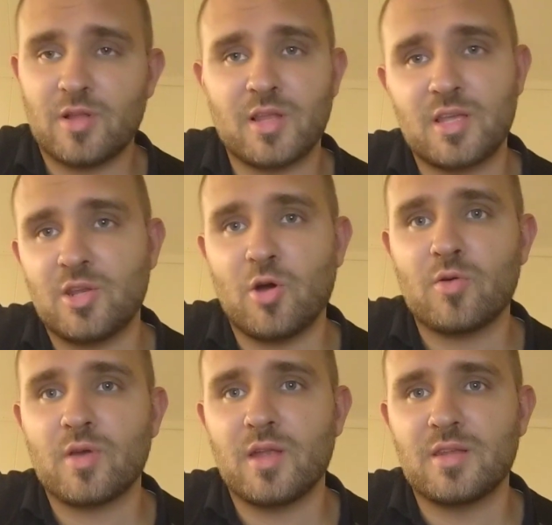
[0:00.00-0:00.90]
I'll let you
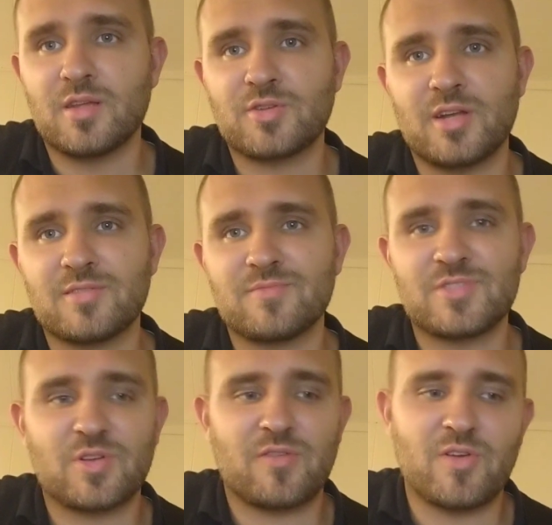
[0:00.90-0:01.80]
know and uh, try and
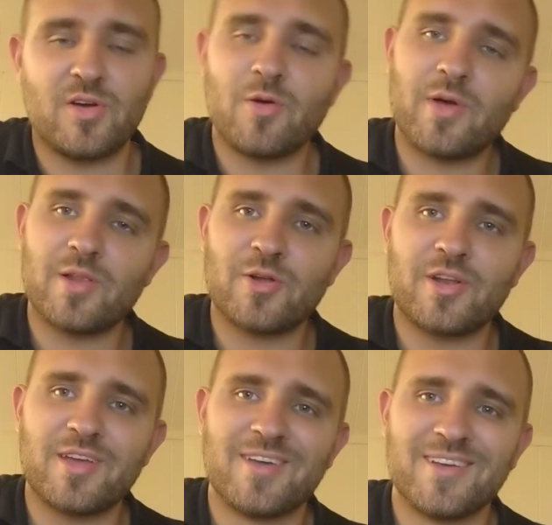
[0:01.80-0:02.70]
still give you a, a way to
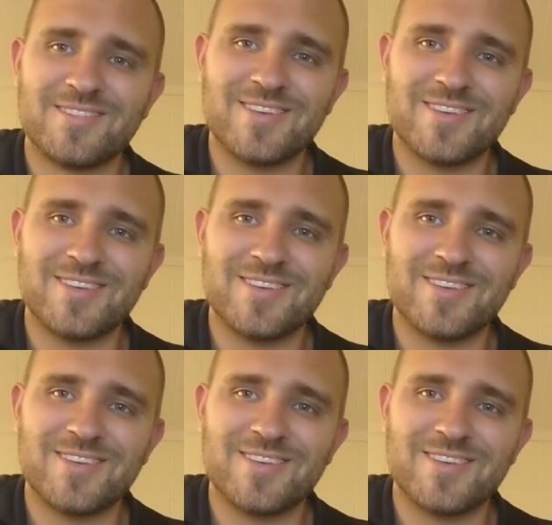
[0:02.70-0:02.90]
learn it.